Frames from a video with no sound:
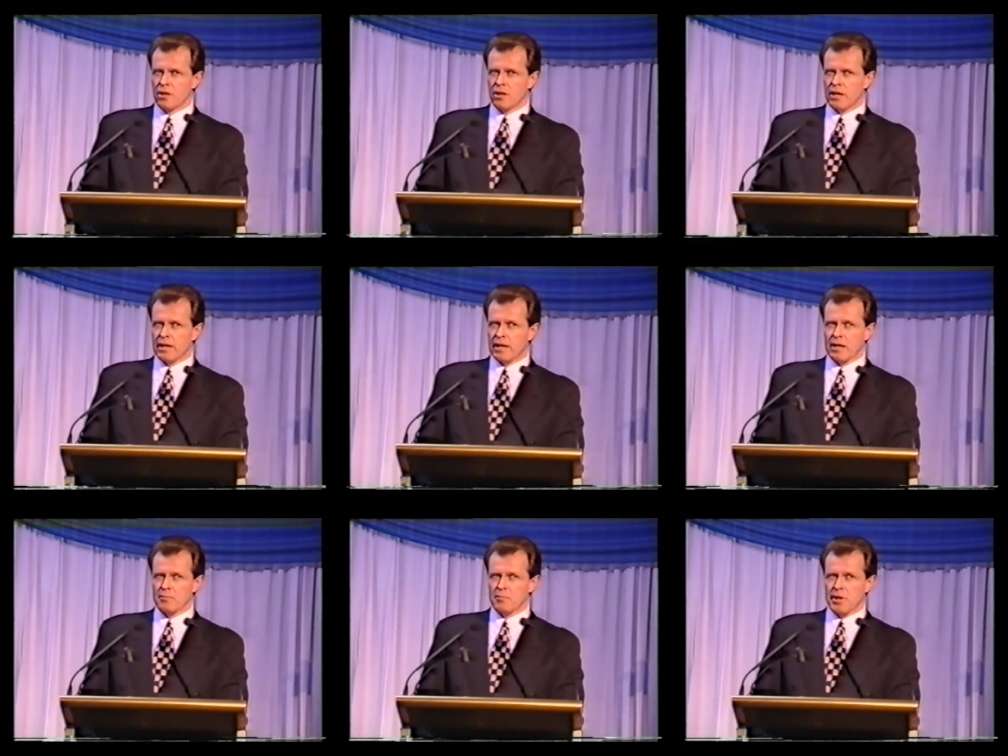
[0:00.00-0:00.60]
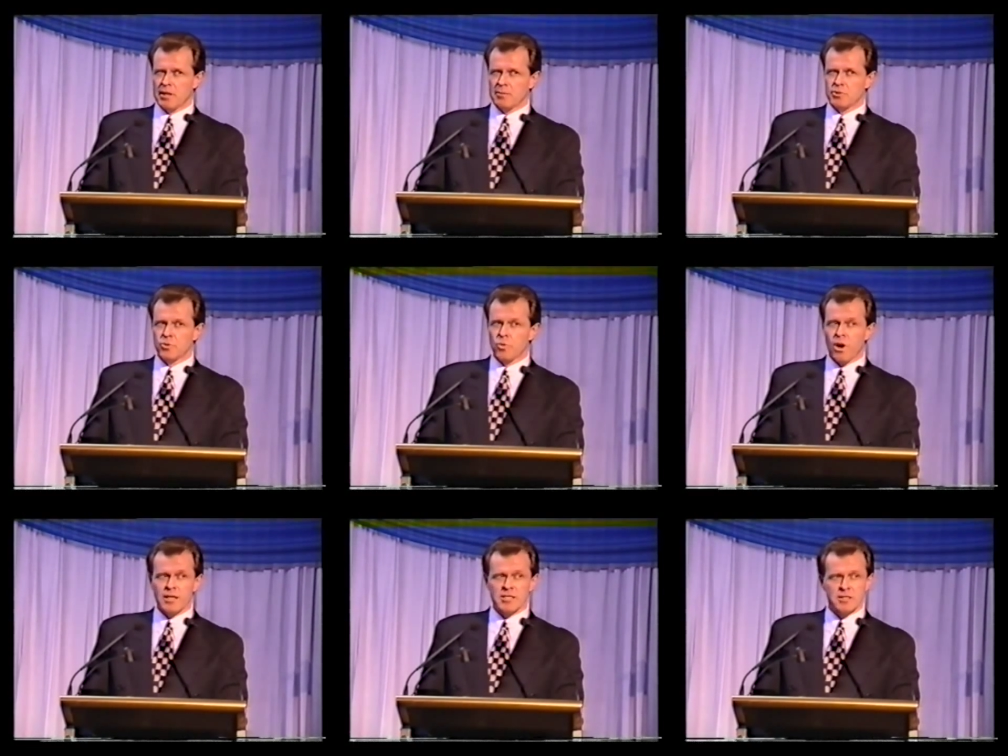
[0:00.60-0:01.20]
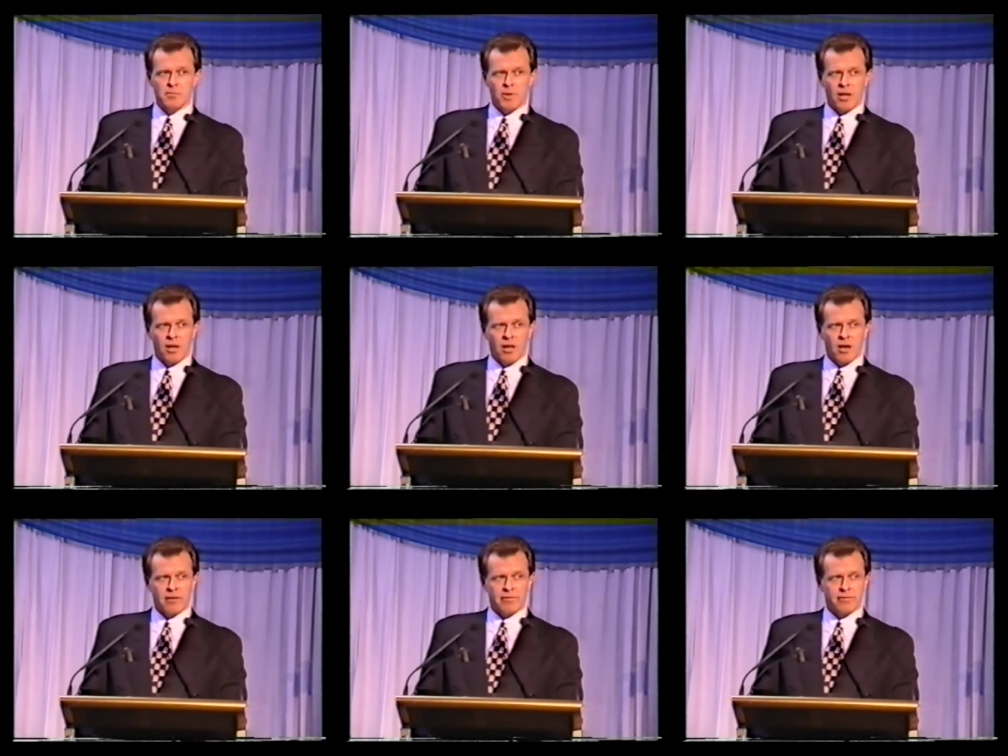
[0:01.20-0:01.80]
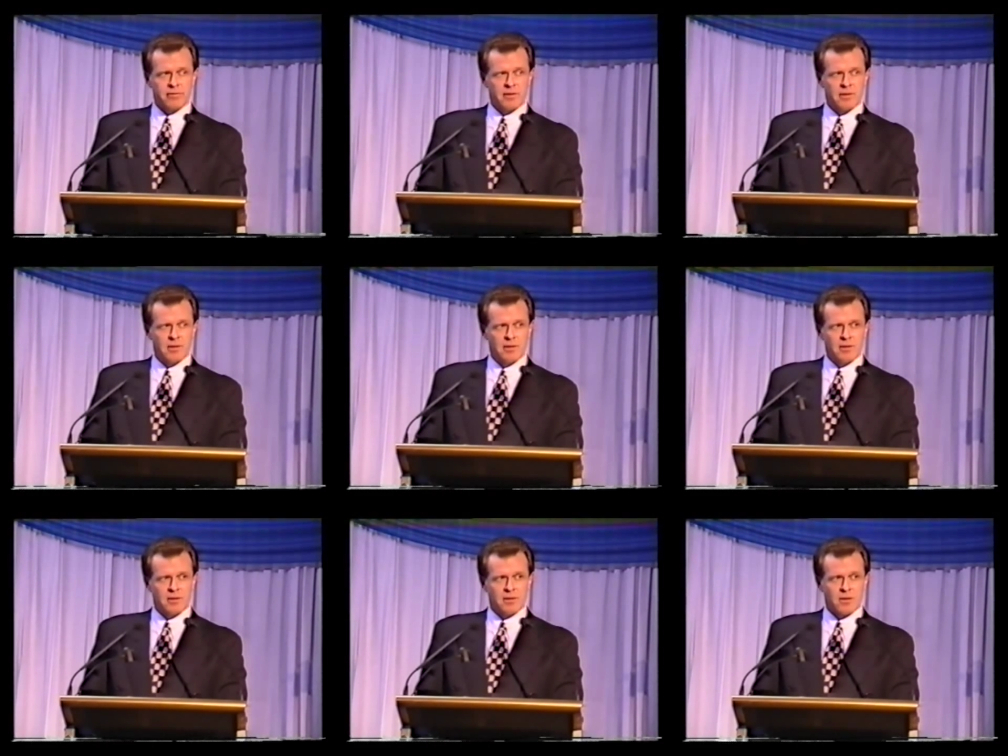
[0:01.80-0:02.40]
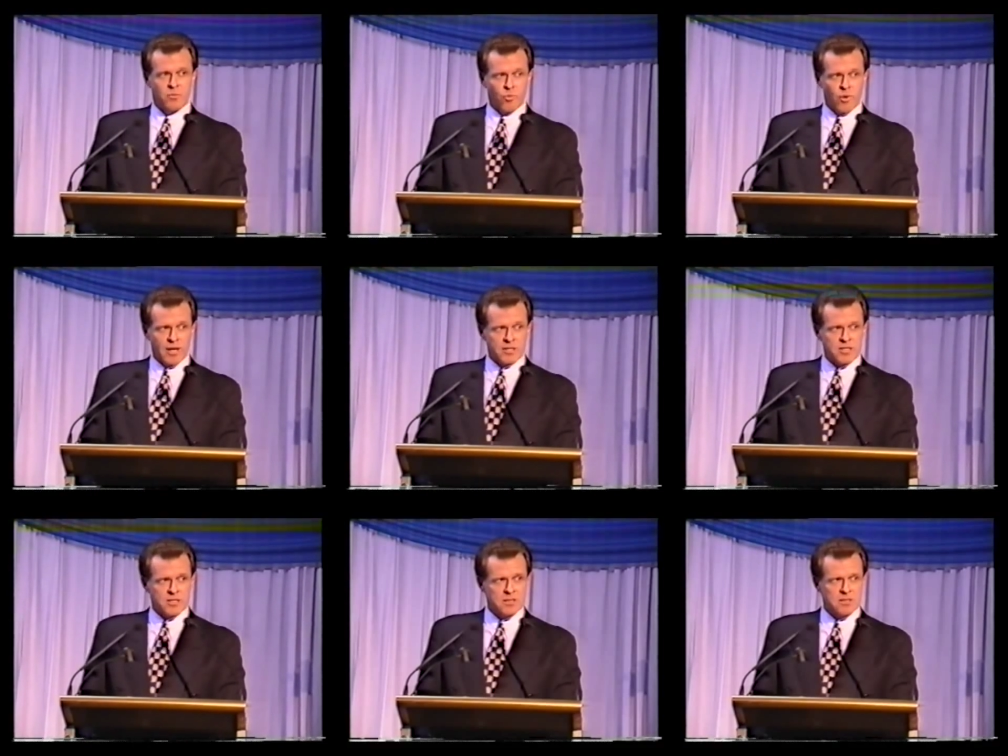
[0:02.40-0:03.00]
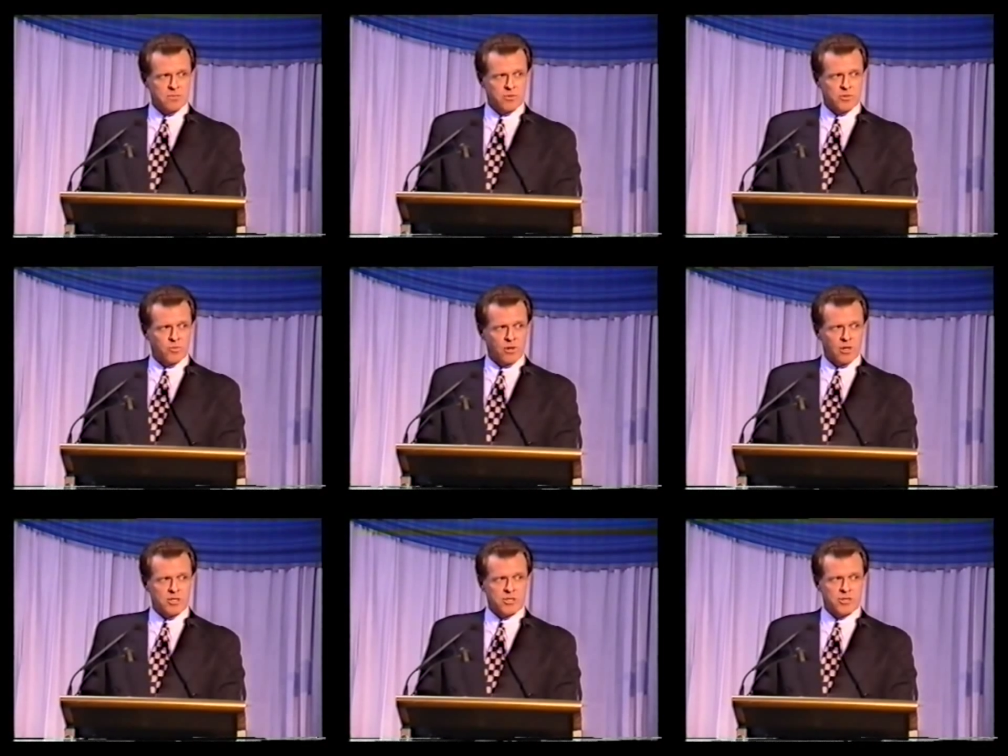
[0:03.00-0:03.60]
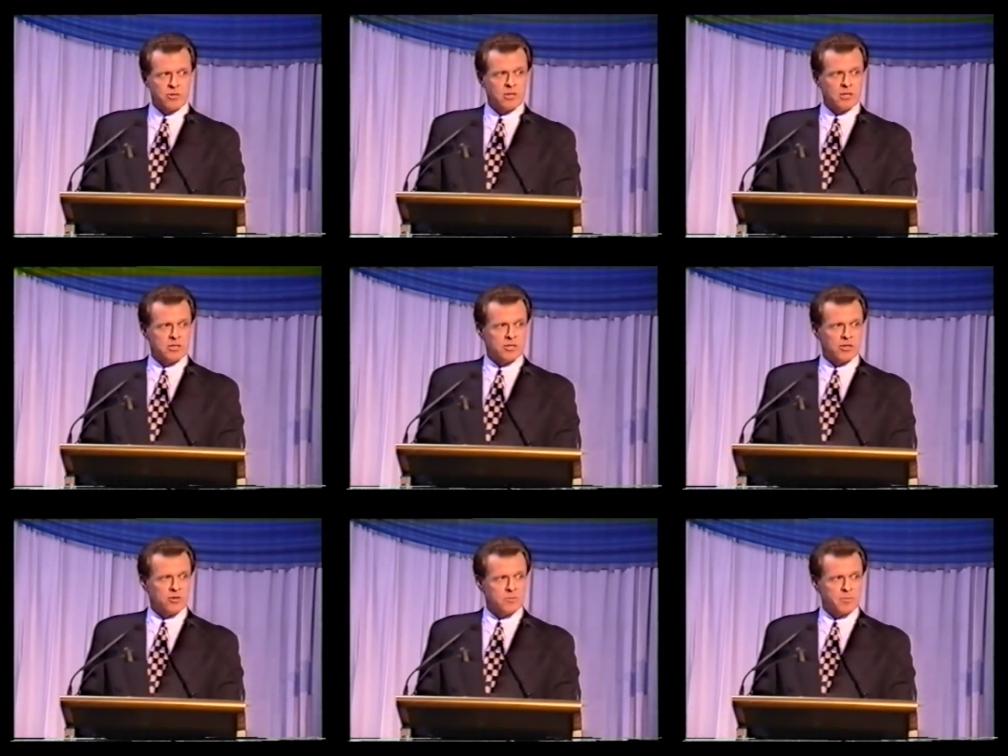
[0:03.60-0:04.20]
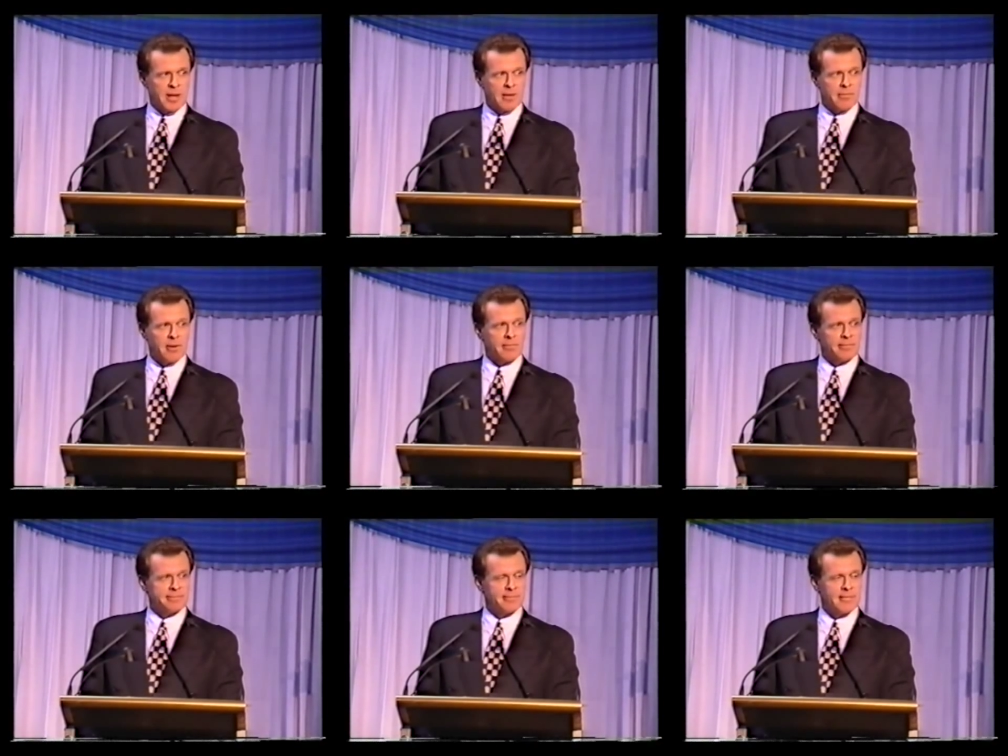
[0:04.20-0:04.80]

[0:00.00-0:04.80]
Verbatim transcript: I'd only met him twice in my life, and once was when I sued his newspaper.